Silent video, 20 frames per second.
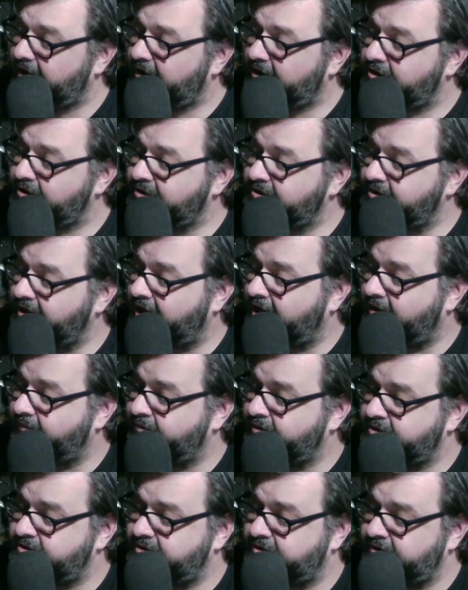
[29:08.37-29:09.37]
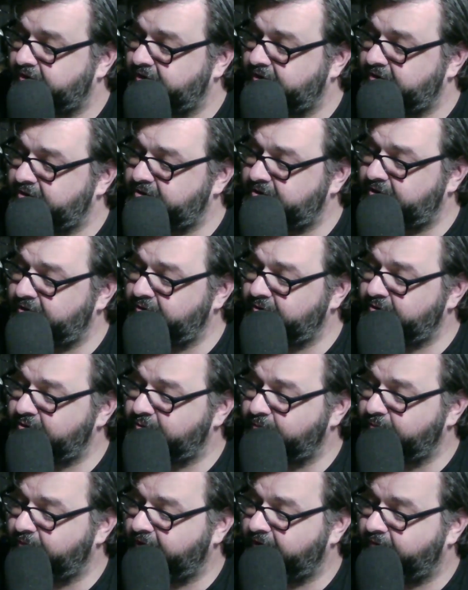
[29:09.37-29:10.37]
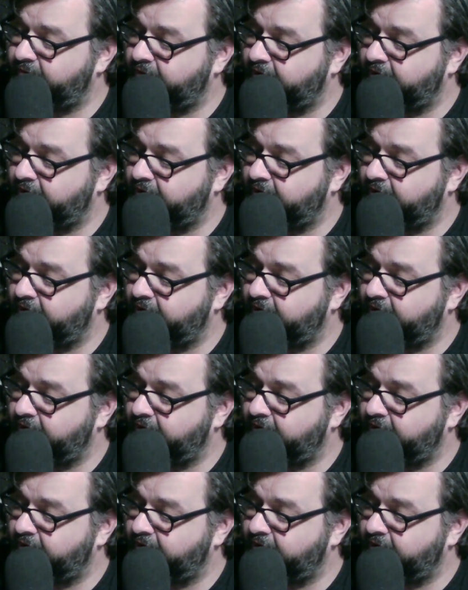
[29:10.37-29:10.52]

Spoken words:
She's obviously excused me for the